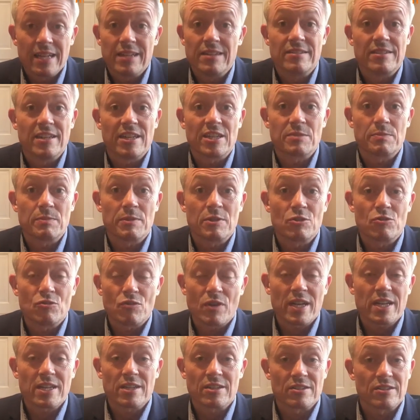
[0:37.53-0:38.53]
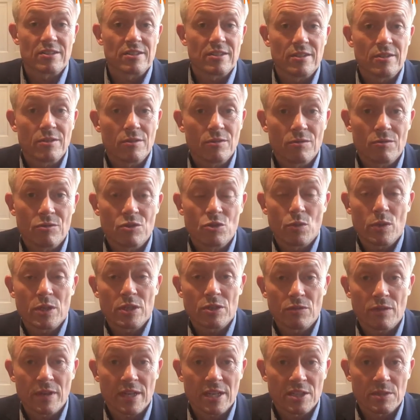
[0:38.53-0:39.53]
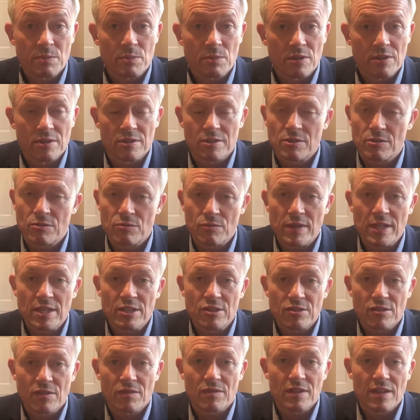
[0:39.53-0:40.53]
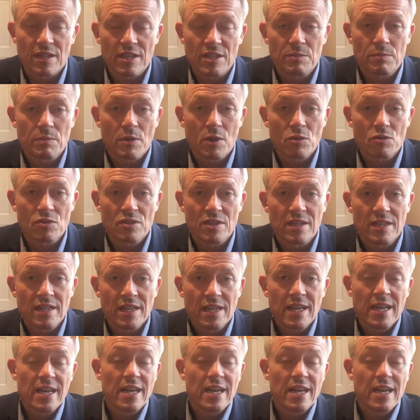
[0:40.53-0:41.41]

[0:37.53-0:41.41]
Desmond Dreckett, you know, Twitter expert, great stuff that he's posting.